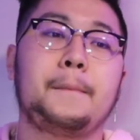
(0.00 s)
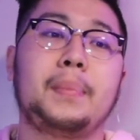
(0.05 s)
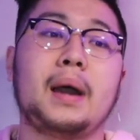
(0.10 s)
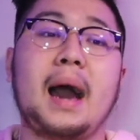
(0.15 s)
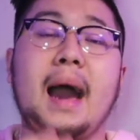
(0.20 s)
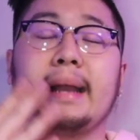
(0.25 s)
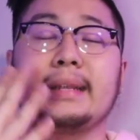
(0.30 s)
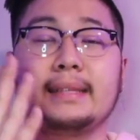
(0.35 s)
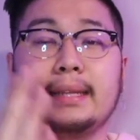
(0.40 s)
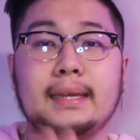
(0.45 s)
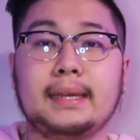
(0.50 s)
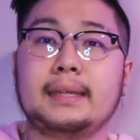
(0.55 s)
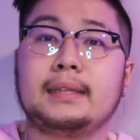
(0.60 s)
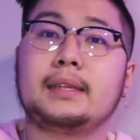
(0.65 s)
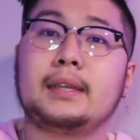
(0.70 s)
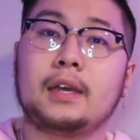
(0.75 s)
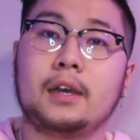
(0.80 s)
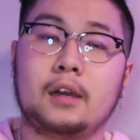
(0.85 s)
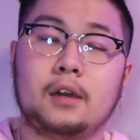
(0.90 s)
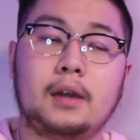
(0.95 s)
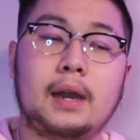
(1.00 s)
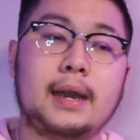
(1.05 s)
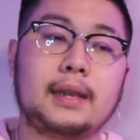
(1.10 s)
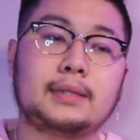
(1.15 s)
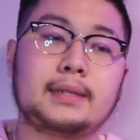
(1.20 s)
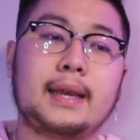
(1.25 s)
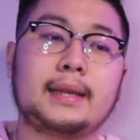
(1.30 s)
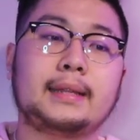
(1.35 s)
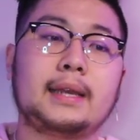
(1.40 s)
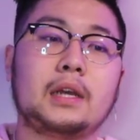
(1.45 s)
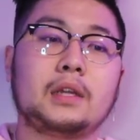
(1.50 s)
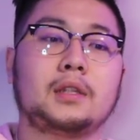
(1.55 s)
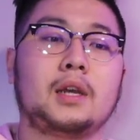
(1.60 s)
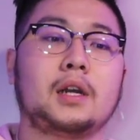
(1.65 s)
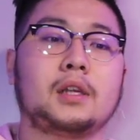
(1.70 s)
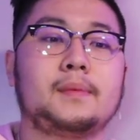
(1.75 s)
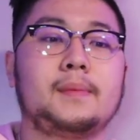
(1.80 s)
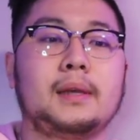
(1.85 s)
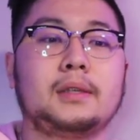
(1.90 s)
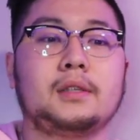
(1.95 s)
But I did tell I sat down and
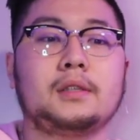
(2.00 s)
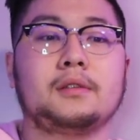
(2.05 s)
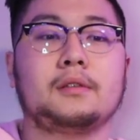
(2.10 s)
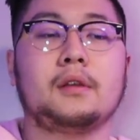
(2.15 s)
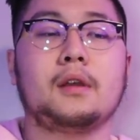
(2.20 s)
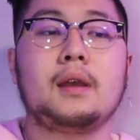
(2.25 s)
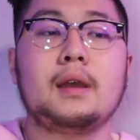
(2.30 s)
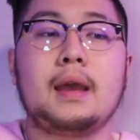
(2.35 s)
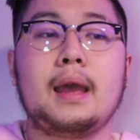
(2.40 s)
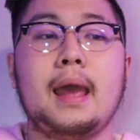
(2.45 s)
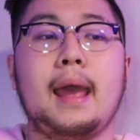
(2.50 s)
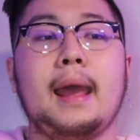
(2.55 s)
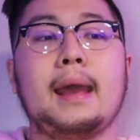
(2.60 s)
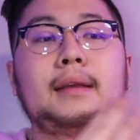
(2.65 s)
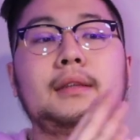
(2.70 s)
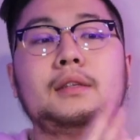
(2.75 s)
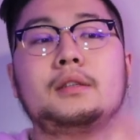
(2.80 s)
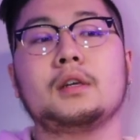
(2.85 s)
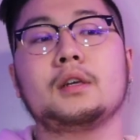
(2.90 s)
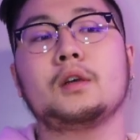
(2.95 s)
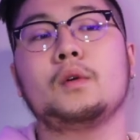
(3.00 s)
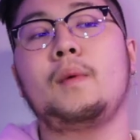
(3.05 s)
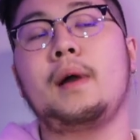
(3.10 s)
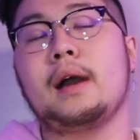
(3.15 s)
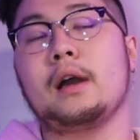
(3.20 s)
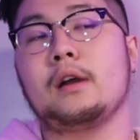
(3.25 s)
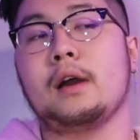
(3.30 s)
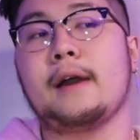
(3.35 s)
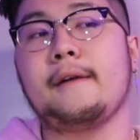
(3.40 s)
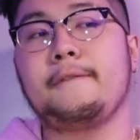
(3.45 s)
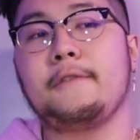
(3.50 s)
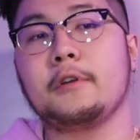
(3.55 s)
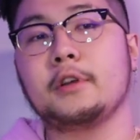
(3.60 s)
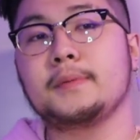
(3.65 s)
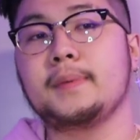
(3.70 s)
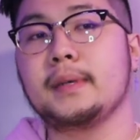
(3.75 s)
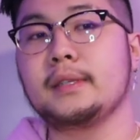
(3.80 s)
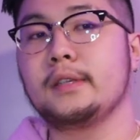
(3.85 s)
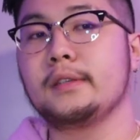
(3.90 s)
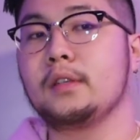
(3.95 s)
talked to my sister and it took a while. At
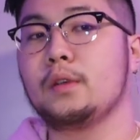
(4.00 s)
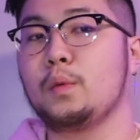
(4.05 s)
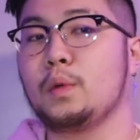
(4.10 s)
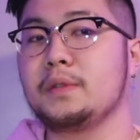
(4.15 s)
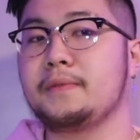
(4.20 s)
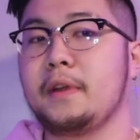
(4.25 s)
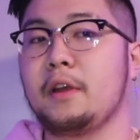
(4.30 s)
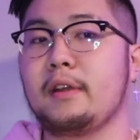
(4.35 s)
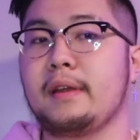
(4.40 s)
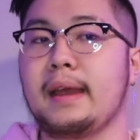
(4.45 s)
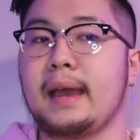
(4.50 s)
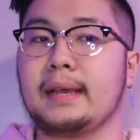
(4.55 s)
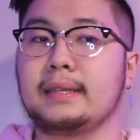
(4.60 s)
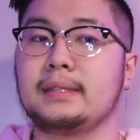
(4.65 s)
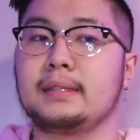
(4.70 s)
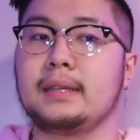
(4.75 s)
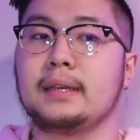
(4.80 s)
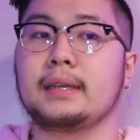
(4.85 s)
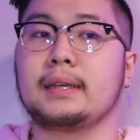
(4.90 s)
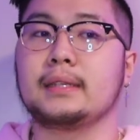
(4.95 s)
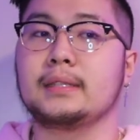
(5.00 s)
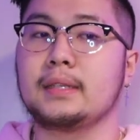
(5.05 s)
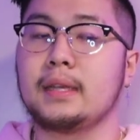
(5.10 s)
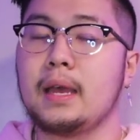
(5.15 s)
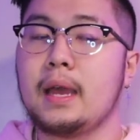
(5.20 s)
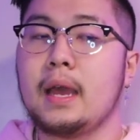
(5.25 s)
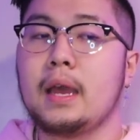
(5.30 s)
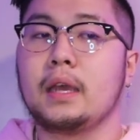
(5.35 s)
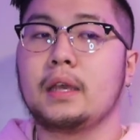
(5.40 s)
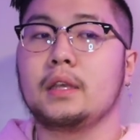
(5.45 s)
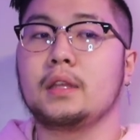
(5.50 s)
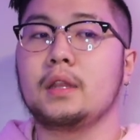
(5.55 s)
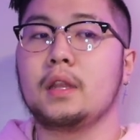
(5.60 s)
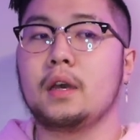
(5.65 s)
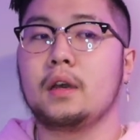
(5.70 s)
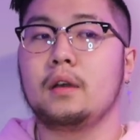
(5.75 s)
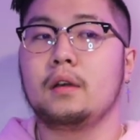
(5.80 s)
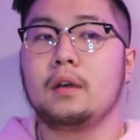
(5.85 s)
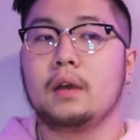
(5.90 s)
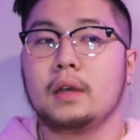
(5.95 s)
first my sister was very hesitant because you
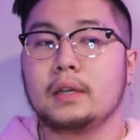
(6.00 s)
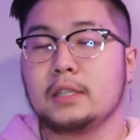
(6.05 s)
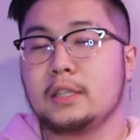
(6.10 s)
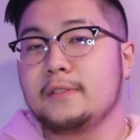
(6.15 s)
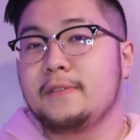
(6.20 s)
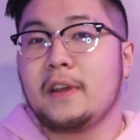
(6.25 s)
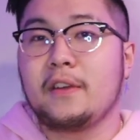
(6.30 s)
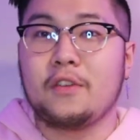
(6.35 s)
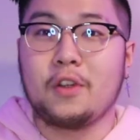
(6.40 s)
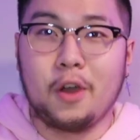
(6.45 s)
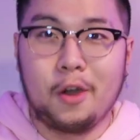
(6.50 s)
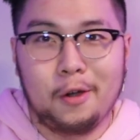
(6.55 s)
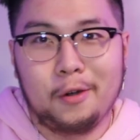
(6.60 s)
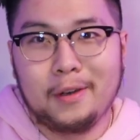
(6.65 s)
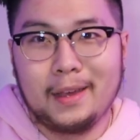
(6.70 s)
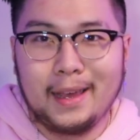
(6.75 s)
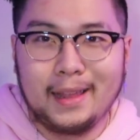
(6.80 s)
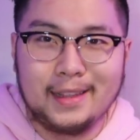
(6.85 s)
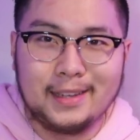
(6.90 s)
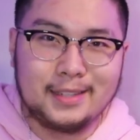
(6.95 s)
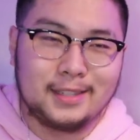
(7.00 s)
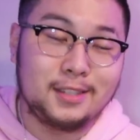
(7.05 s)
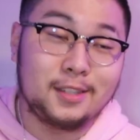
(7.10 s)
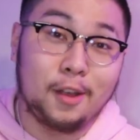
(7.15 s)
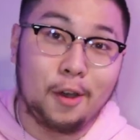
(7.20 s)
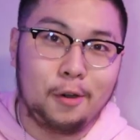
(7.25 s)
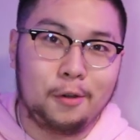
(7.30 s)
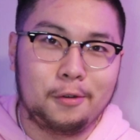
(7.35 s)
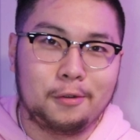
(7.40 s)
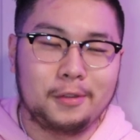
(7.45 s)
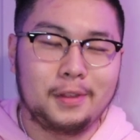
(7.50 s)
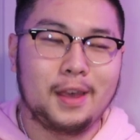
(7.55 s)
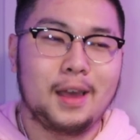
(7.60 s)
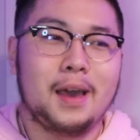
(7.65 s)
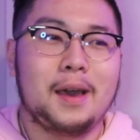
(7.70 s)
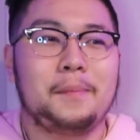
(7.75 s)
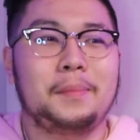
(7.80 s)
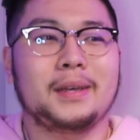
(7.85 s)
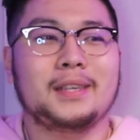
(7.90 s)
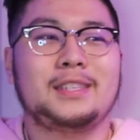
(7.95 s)
know, she's very old headed, she's old,
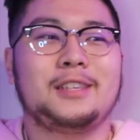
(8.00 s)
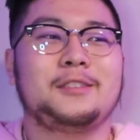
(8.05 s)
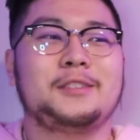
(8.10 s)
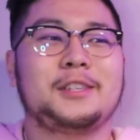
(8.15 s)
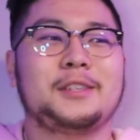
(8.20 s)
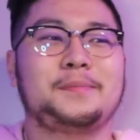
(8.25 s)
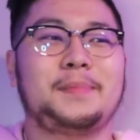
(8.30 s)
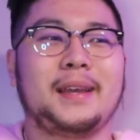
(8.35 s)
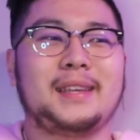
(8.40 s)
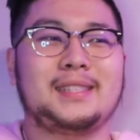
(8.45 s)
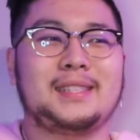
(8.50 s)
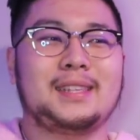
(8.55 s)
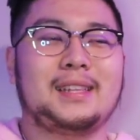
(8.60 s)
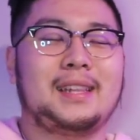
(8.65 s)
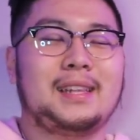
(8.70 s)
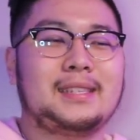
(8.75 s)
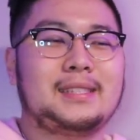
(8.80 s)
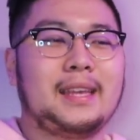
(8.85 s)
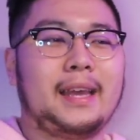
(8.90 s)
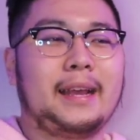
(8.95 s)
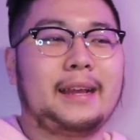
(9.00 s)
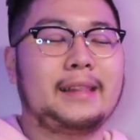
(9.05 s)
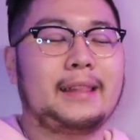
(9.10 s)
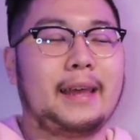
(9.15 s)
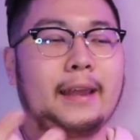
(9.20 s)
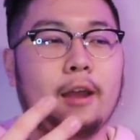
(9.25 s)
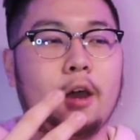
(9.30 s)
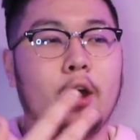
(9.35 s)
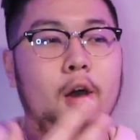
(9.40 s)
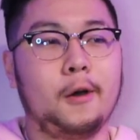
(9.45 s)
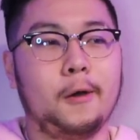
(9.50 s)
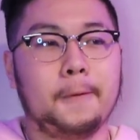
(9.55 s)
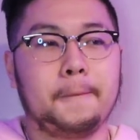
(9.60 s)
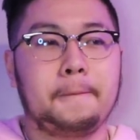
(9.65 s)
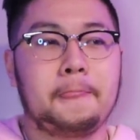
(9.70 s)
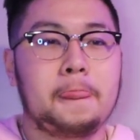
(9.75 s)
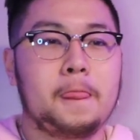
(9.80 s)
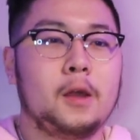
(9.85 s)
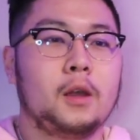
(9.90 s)
but she was just basically saying like, oh,